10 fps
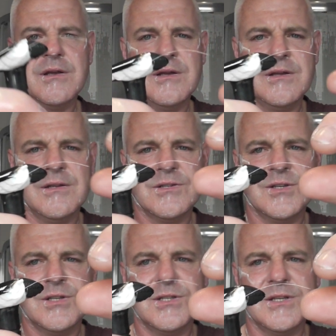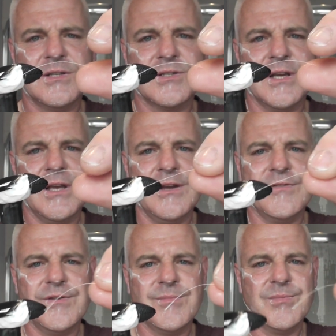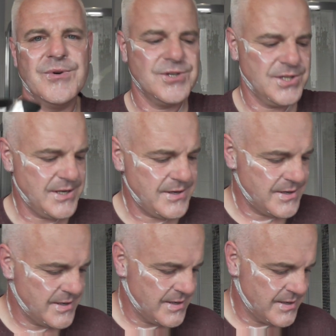And as you can see, there's a hair from the brush there.